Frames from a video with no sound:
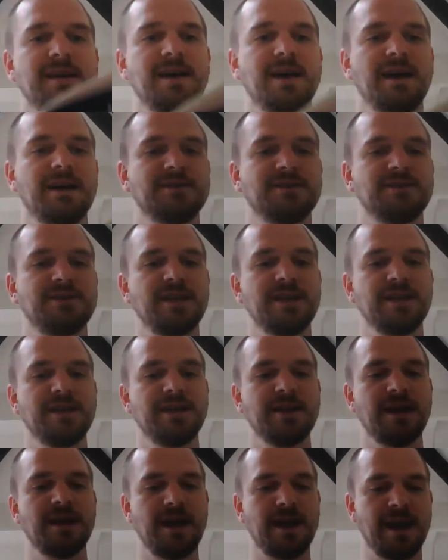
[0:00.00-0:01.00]
and
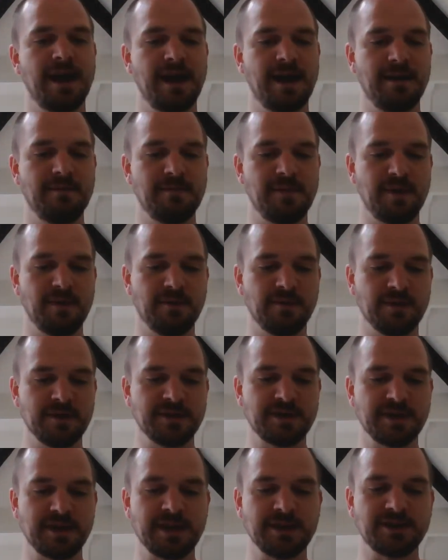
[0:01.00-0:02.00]
she
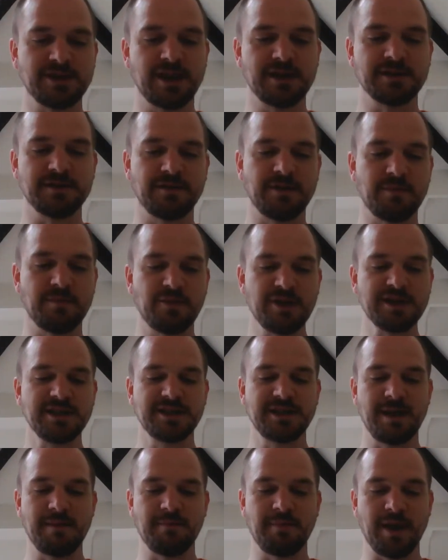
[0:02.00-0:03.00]
was in charge of the
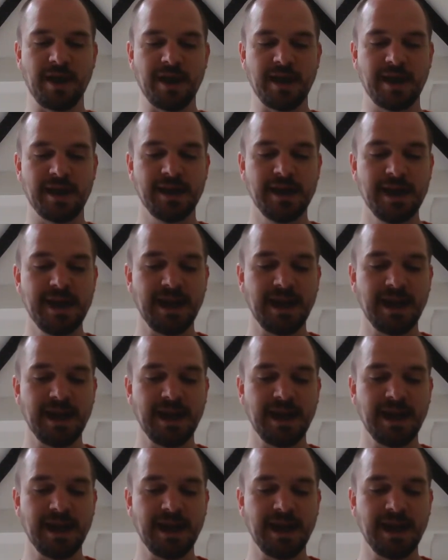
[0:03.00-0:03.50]
British Empire.